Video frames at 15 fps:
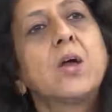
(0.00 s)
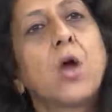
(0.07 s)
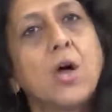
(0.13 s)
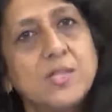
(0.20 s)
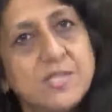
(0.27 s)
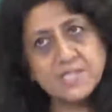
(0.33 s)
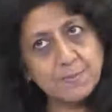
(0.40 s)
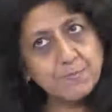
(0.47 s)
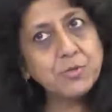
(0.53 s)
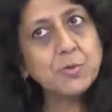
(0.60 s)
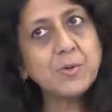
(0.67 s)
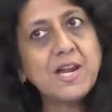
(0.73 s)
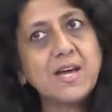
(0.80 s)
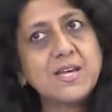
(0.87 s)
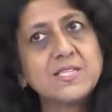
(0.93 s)

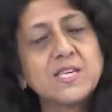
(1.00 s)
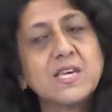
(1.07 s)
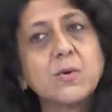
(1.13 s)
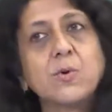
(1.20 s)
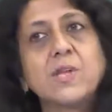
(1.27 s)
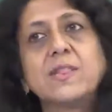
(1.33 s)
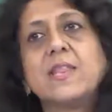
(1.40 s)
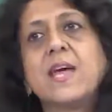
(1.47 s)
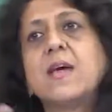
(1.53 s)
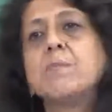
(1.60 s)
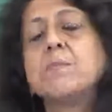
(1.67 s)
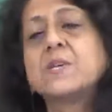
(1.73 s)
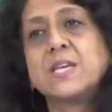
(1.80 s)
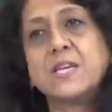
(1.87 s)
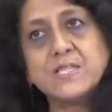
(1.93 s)
conceptualizing with
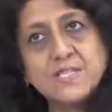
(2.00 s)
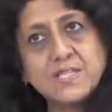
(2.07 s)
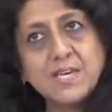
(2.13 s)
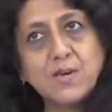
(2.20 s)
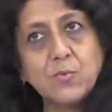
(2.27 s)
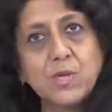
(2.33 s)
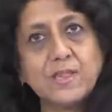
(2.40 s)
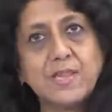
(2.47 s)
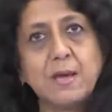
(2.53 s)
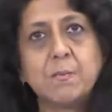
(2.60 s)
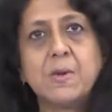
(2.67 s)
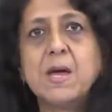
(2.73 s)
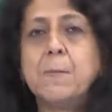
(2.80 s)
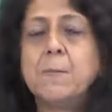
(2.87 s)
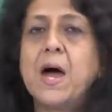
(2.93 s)
them, testing with them.